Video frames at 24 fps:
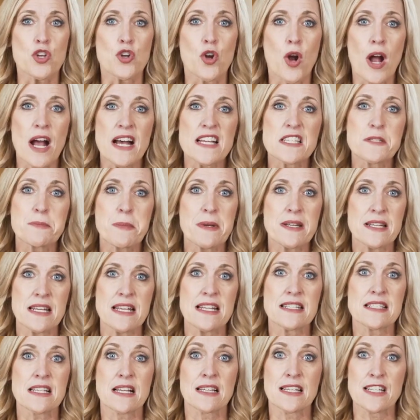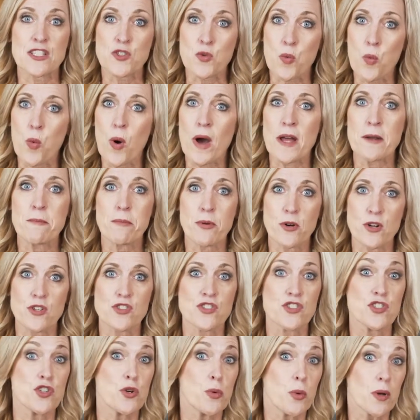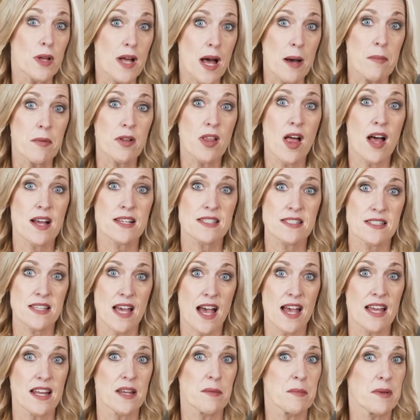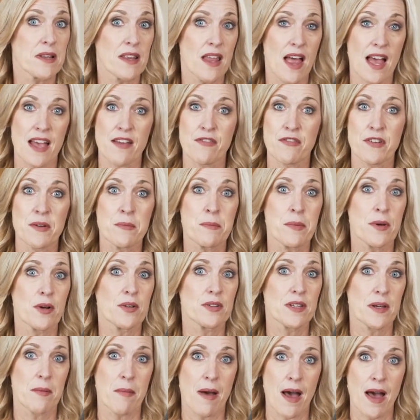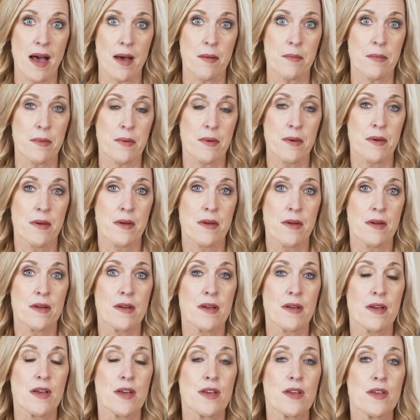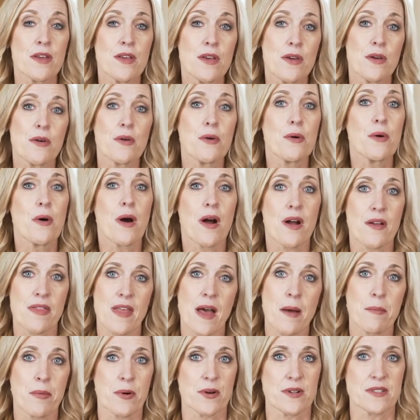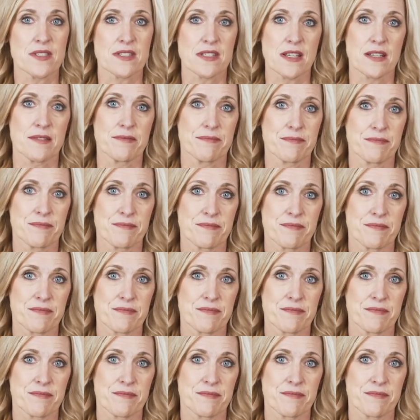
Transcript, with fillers: Your husband needs at least one person who will come alongside him in life and build him up. You are that person.